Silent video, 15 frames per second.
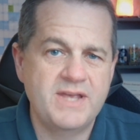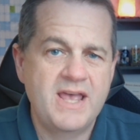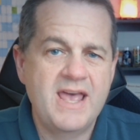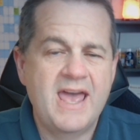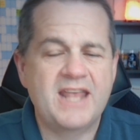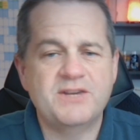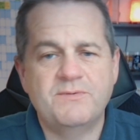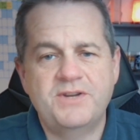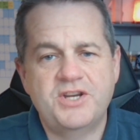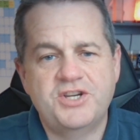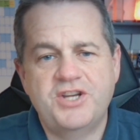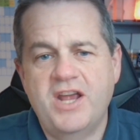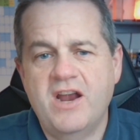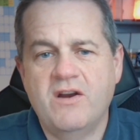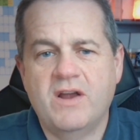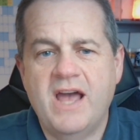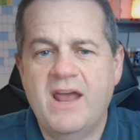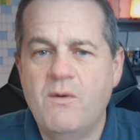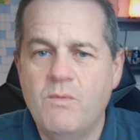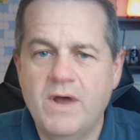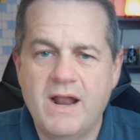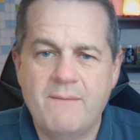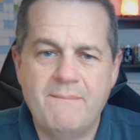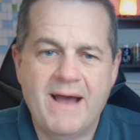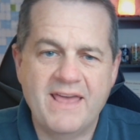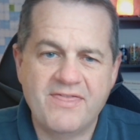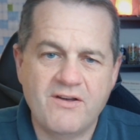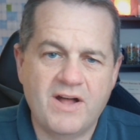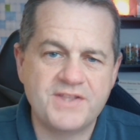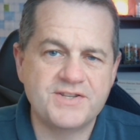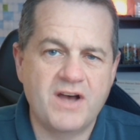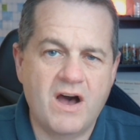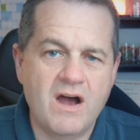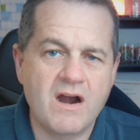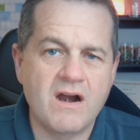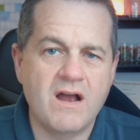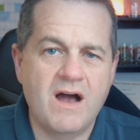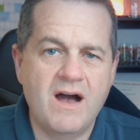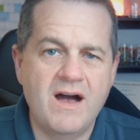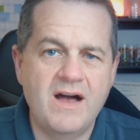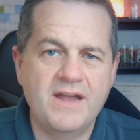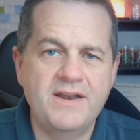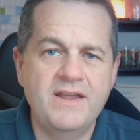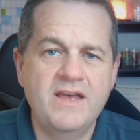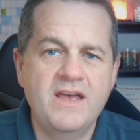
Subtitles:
I just wanted to share kind of what my thoughts are on